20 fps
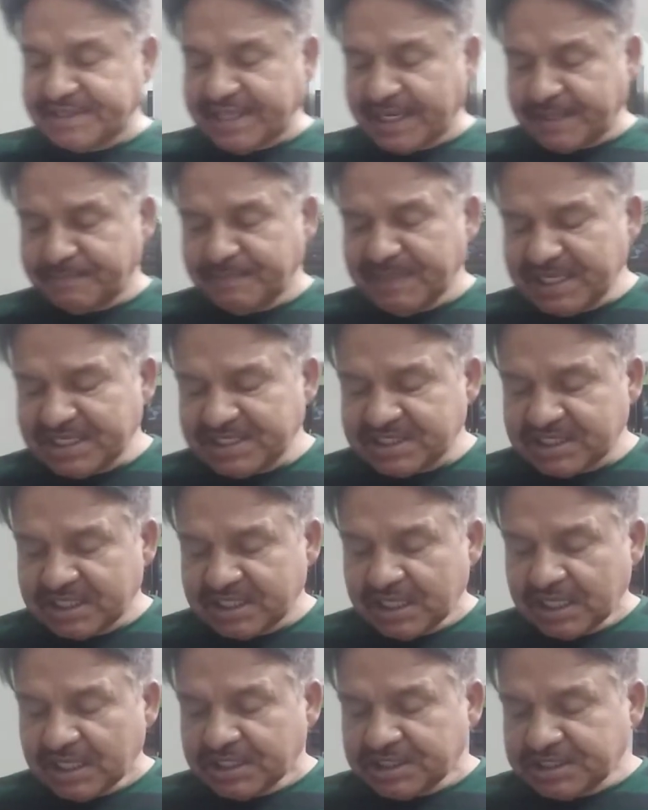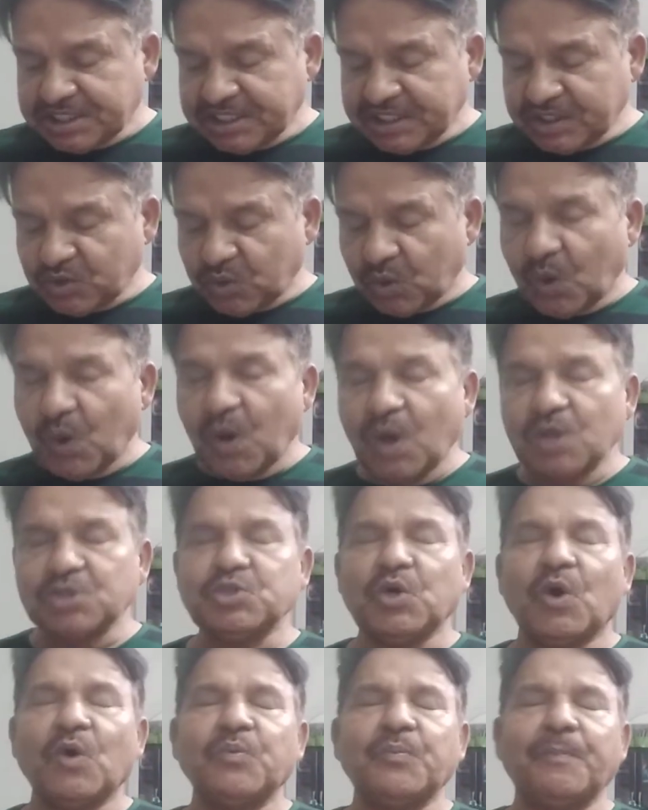That means the cause
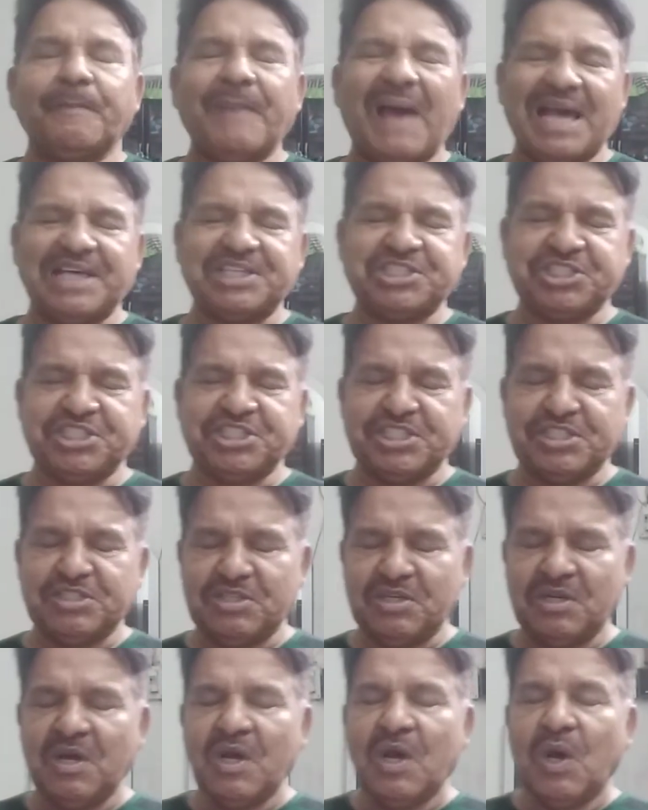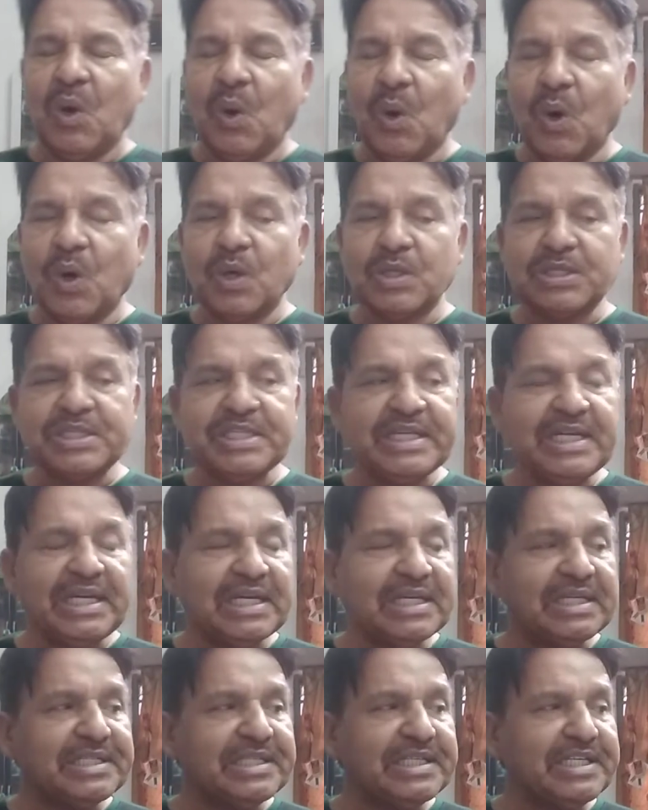of passion or
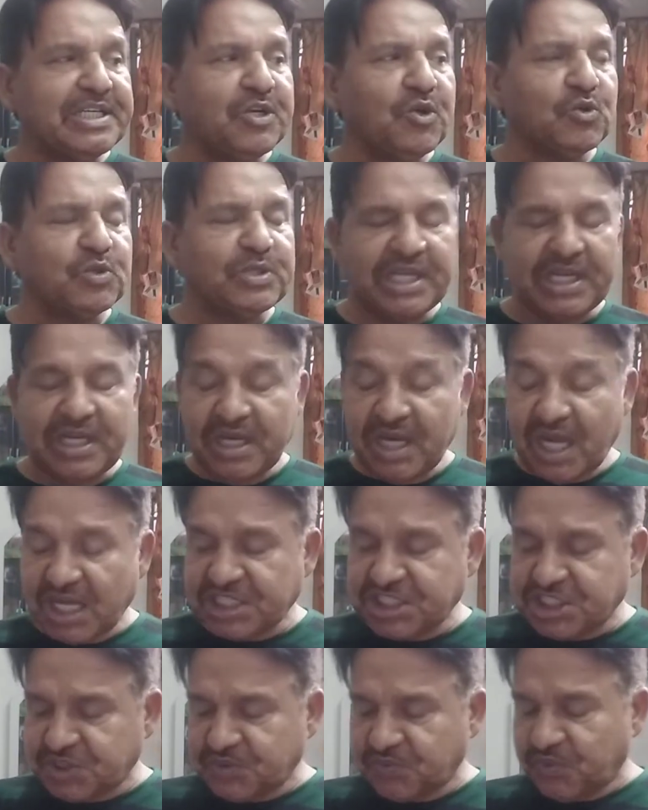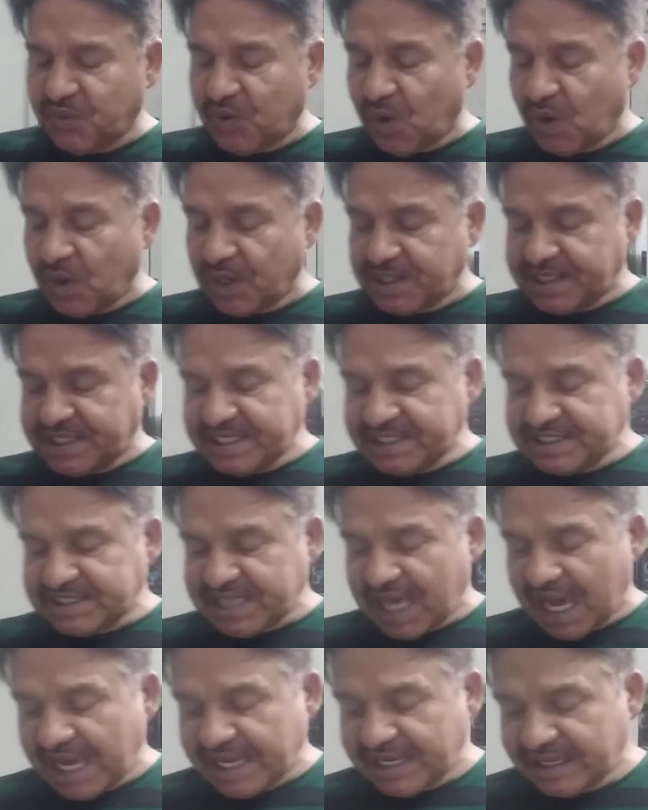the, you know, the lust for
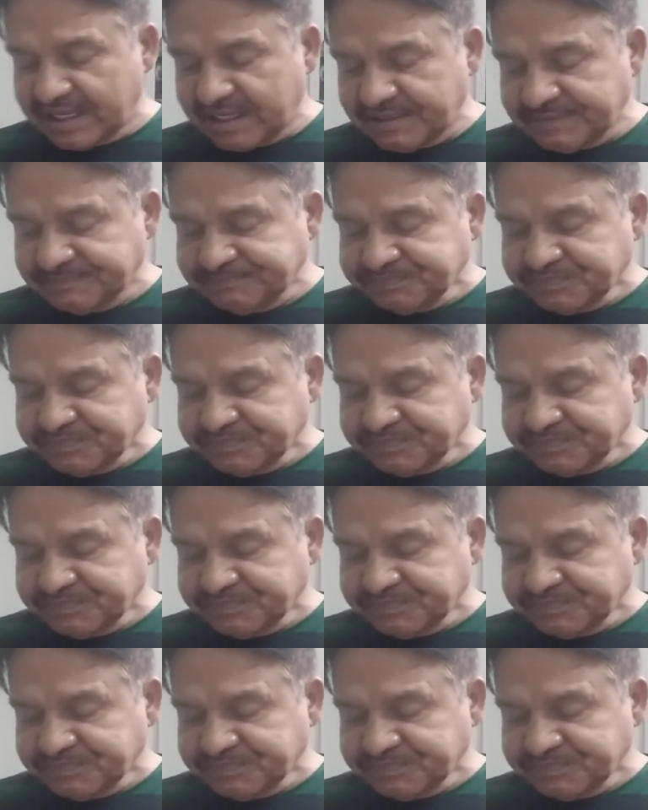desire